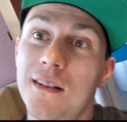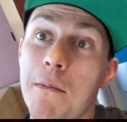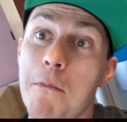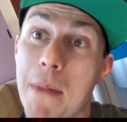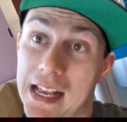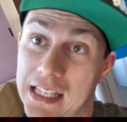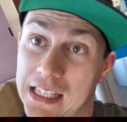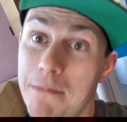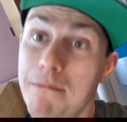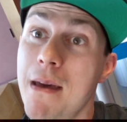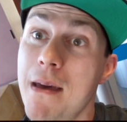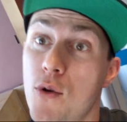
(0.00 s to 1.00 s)
make some
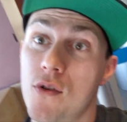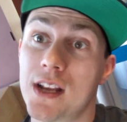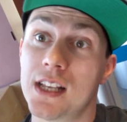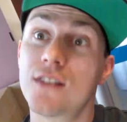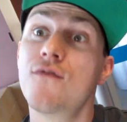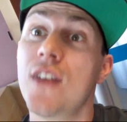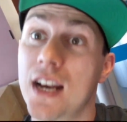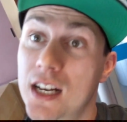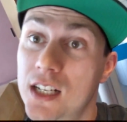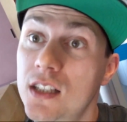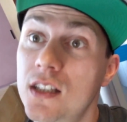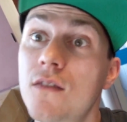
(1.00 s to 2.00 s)
memories,
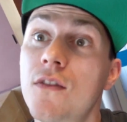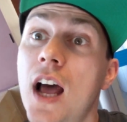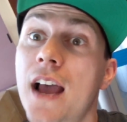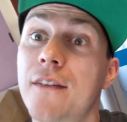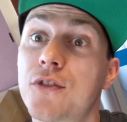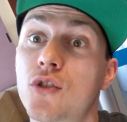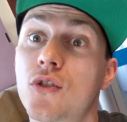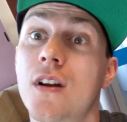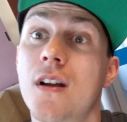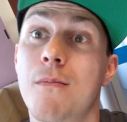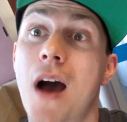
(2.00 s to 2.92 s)
finish the live stream.